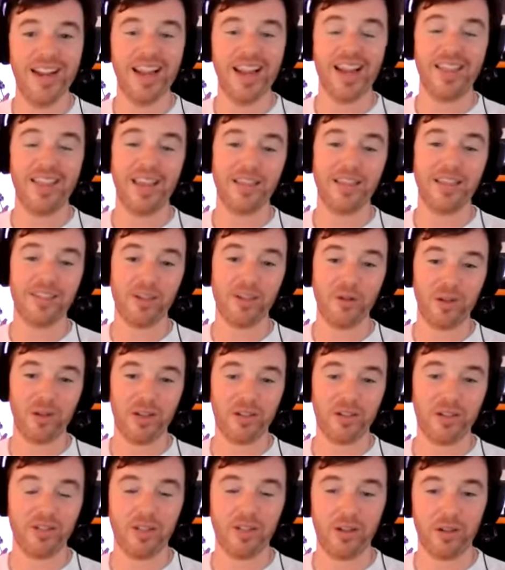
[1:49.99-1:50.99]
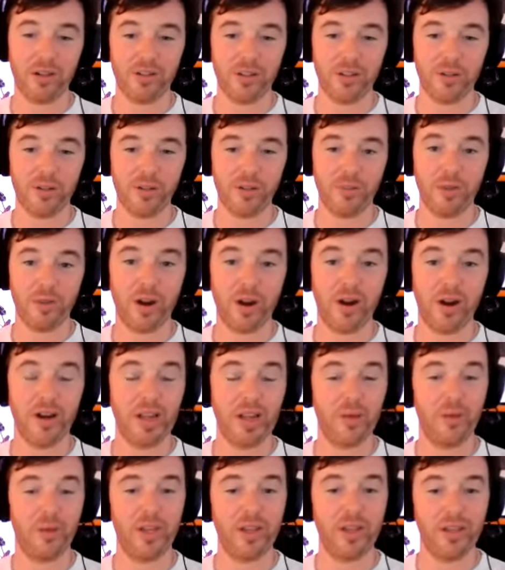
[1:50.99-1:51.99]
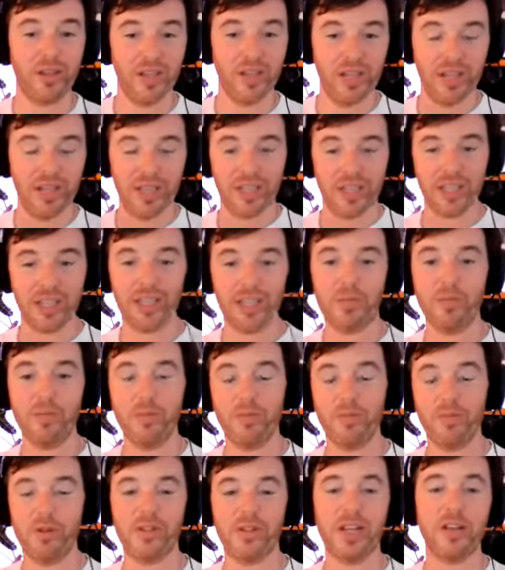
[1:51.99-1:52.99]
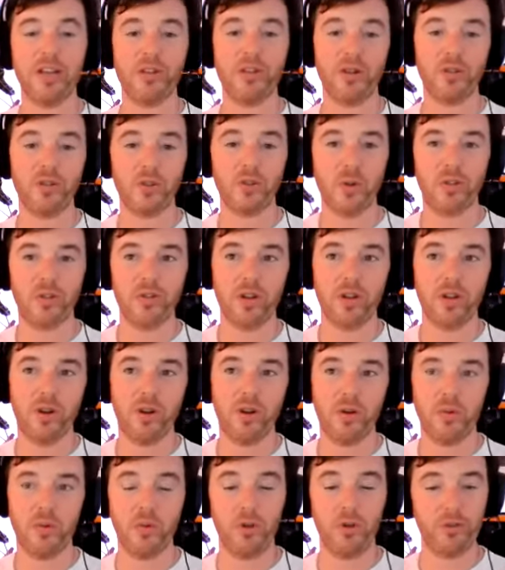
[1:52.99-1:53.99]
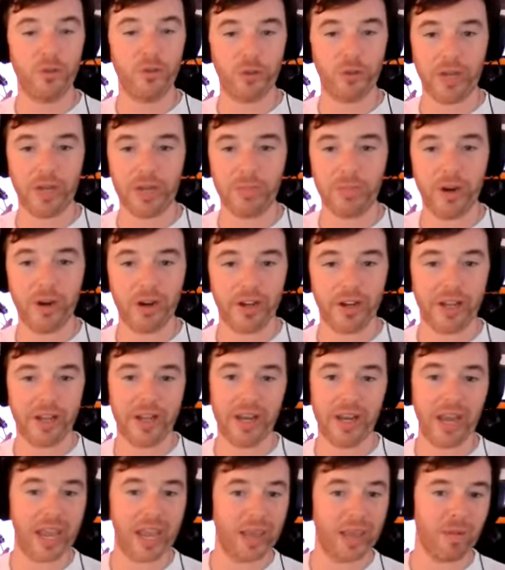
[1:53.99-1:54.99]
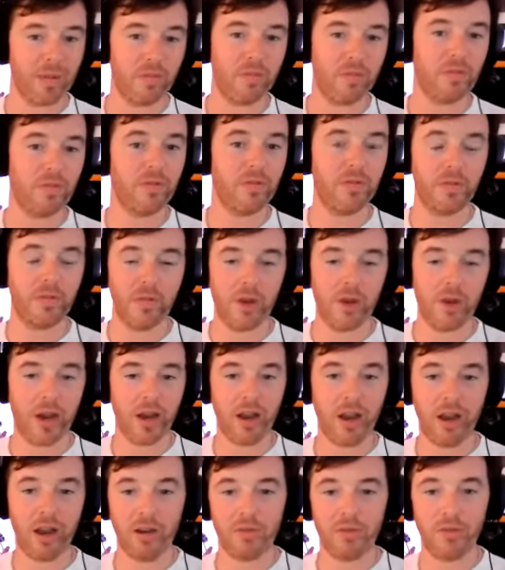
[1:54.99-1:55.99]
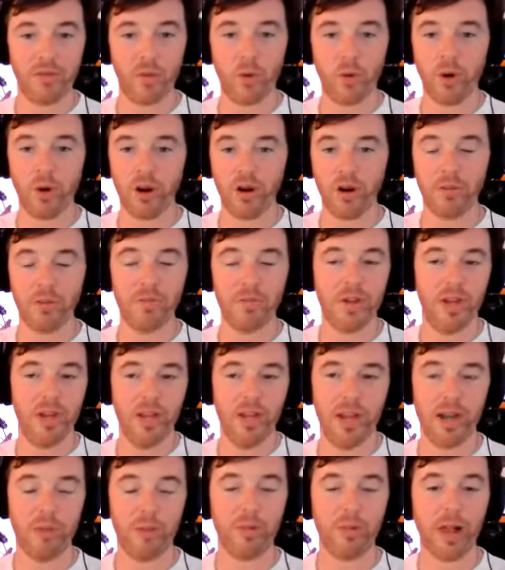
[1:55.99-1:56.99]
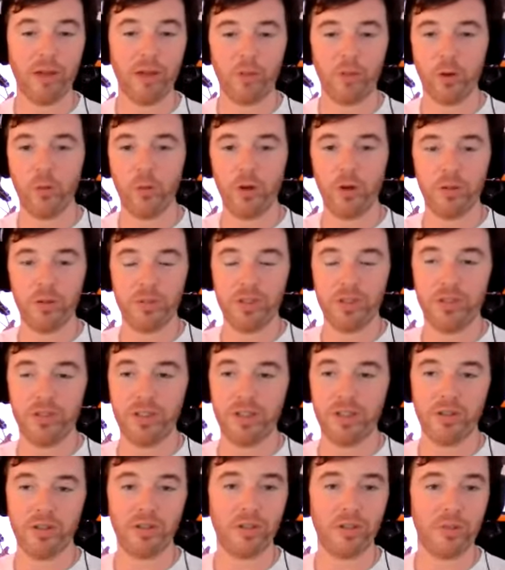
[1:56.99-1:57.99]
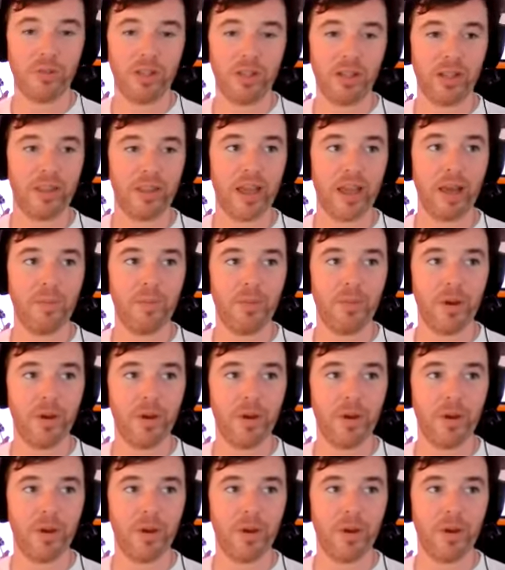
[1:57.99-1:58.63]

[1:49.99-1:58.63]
And that's how we're going to set ourselves apart. And we keep protect our source code. We'll trademark a name for a platform we're building or something like that.